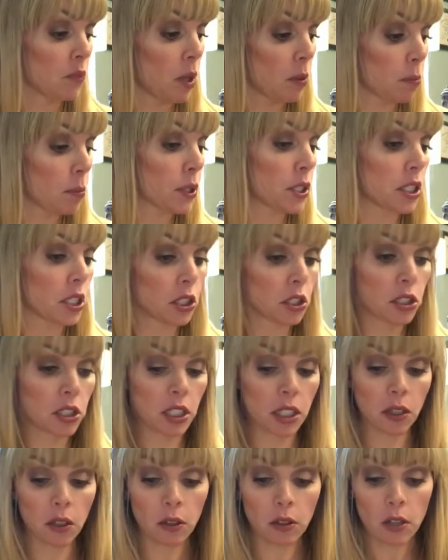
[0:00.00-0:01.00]
Pretty good
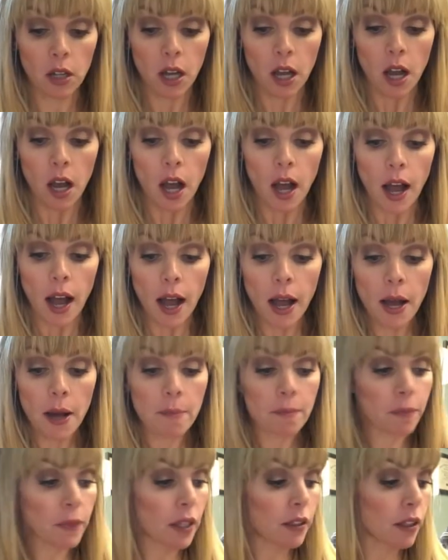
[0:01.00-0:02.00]
deal.
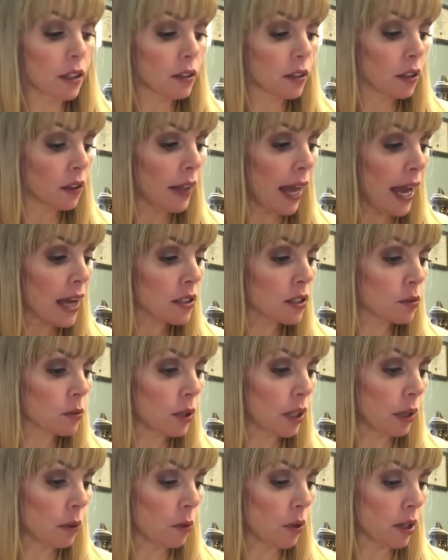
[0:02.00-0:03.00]
And then the last
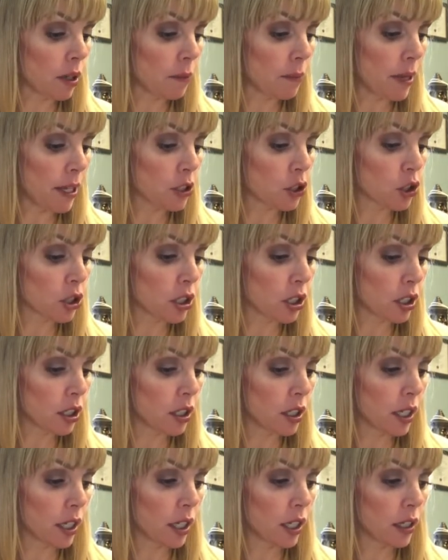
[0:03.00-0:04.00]
one I want to
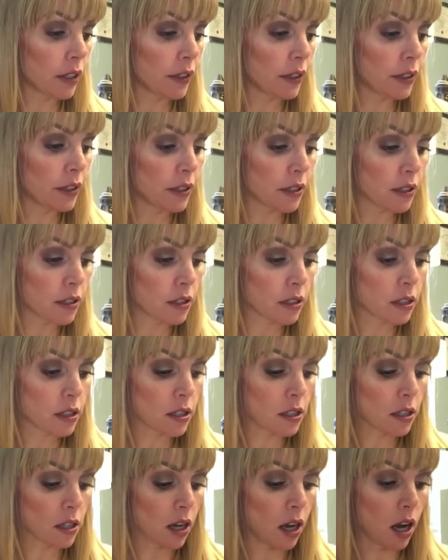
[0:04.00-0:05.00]
mention
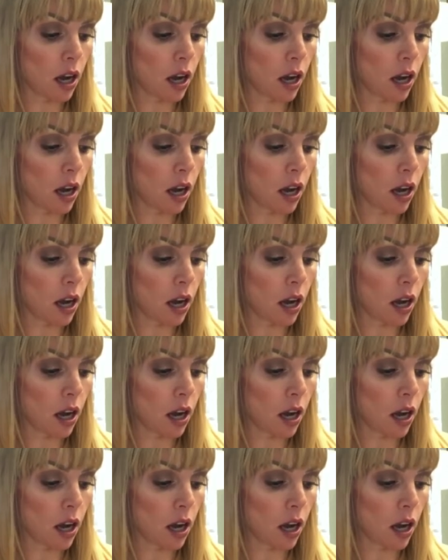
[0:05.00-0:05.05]
is